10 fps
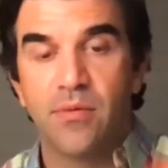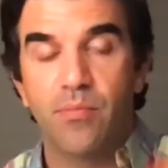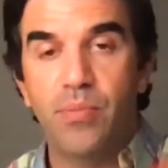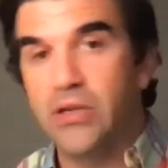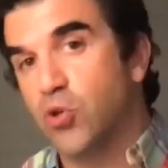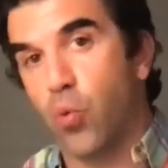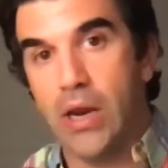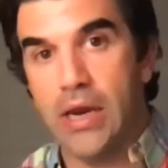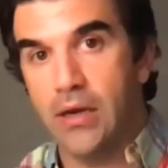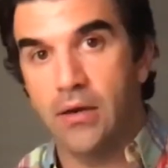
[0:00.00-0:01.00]

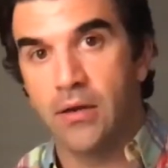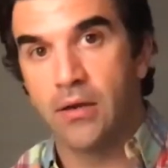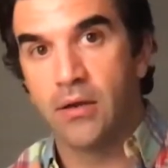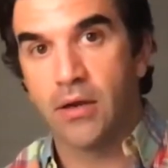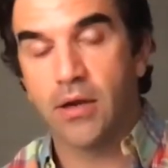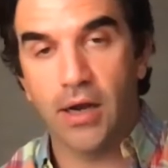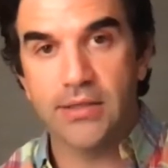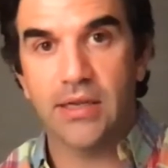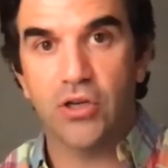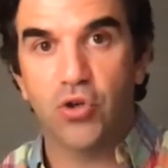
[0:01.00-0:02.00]
between
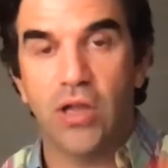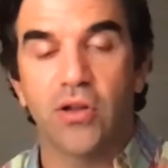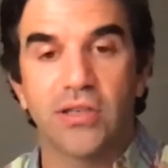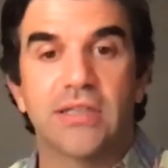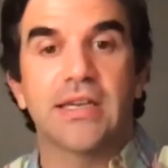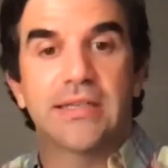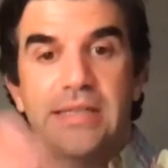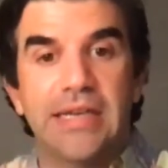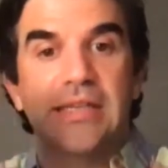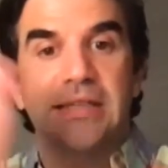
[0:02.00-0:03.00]
cuts on a trailer because it's like
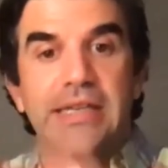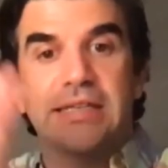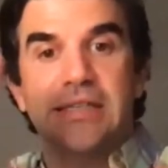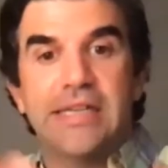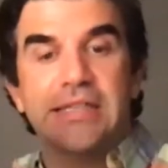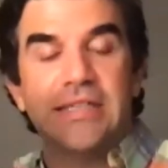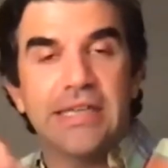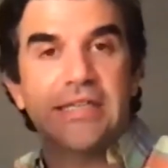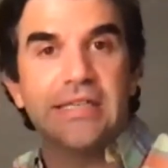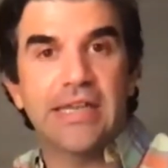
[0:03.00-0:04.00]
ding to ding to ding to
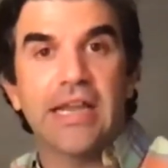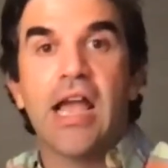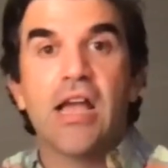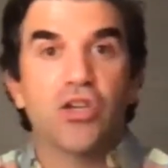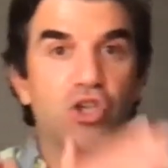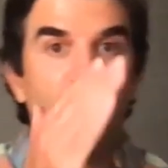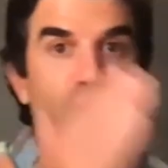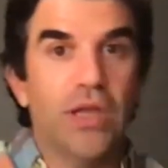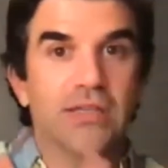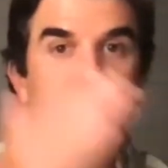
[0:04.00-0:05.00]
ding to ding show you
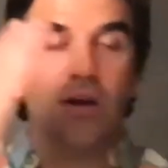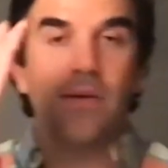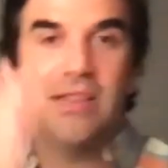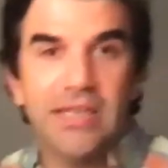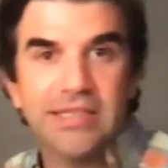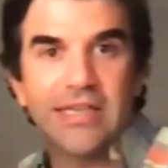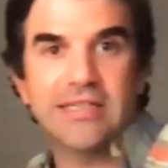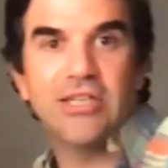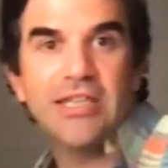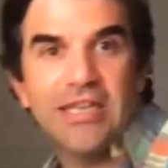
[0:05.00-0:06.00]
this, talk about this,
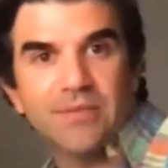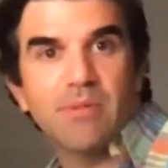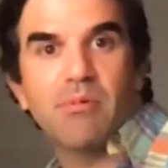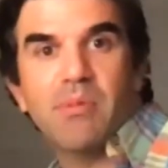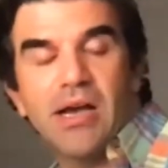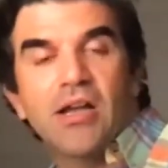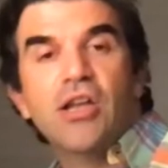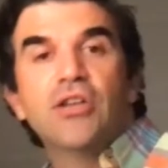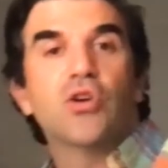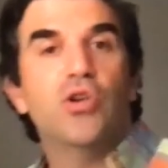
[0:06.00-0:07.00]
get you to this, blah blah blah.
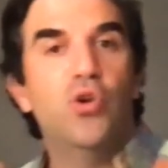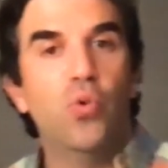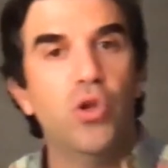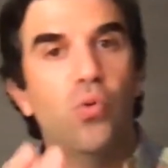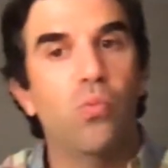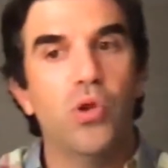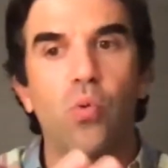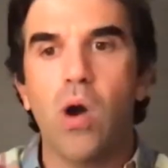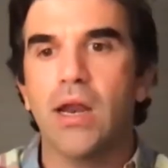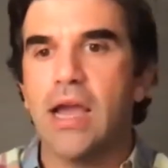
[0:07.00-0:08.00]
So you you you
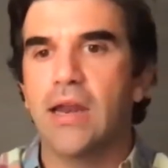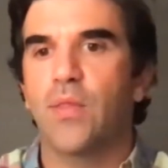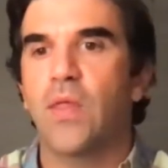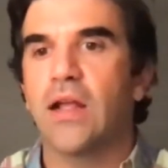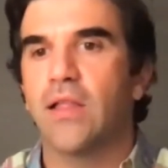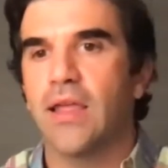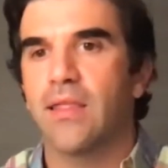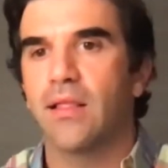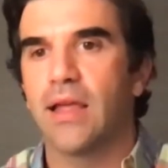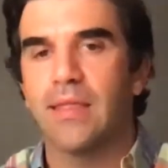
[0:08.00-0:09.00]
want to kind of think like
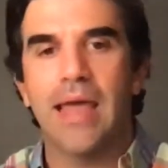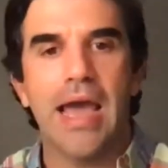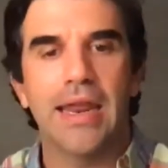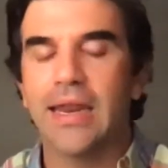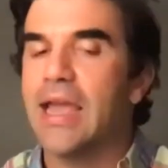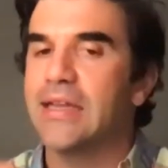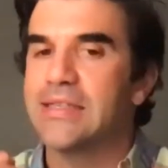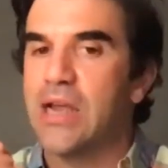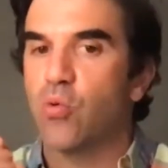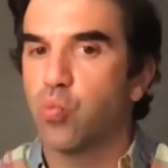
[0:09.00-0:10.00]
like that. And again, it's
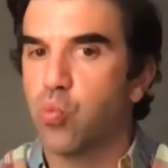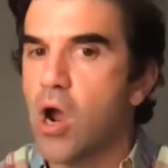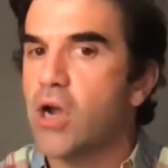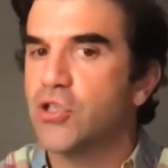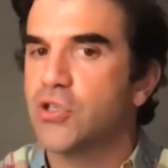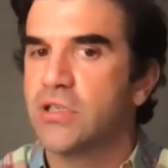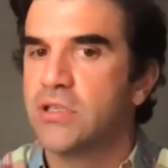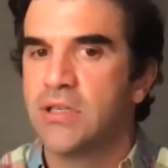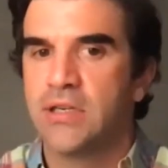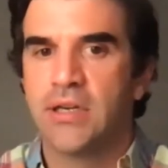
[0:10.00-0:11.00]
not rushed,
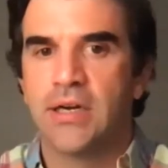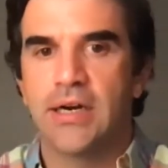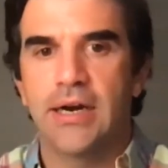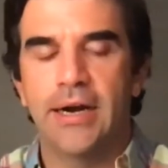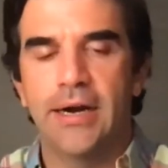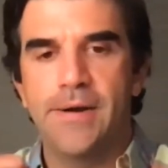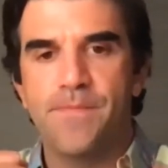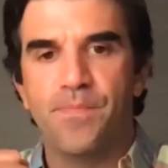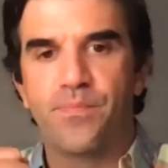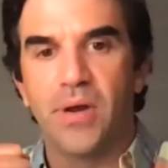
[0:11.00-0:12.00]

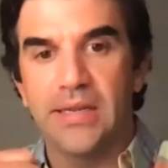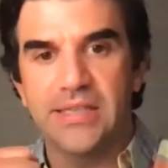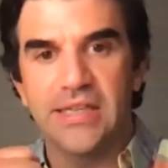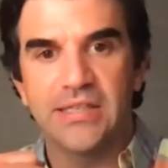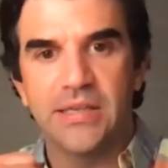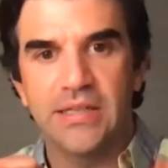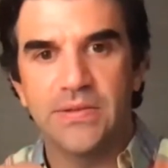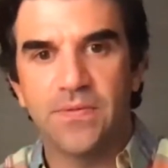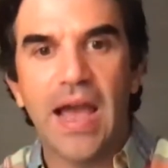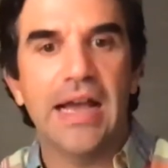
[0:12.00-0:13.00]
um, but it's it's it's
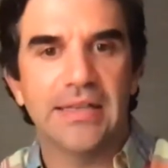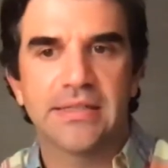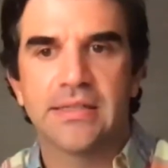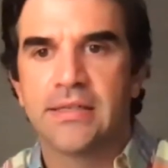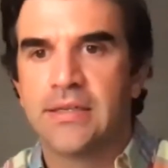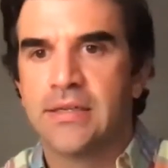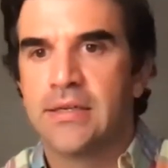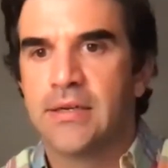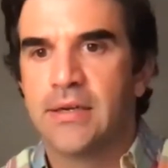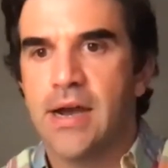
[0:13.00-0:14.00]
fast.
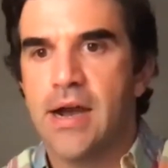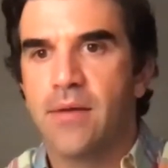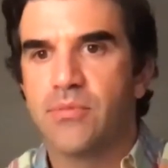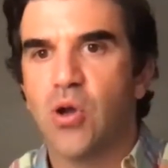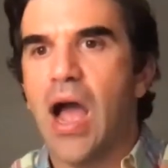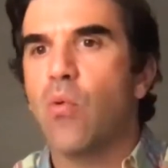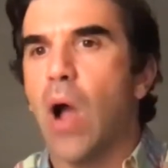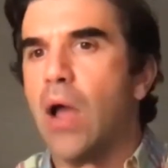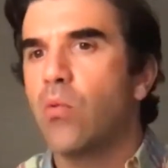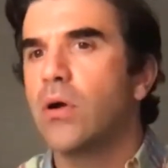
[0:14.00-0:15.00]
Um, so I
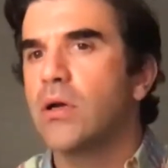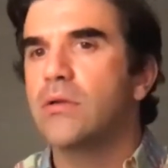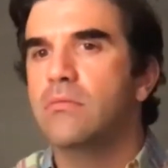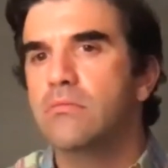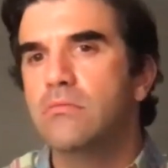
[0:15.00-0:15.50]
I would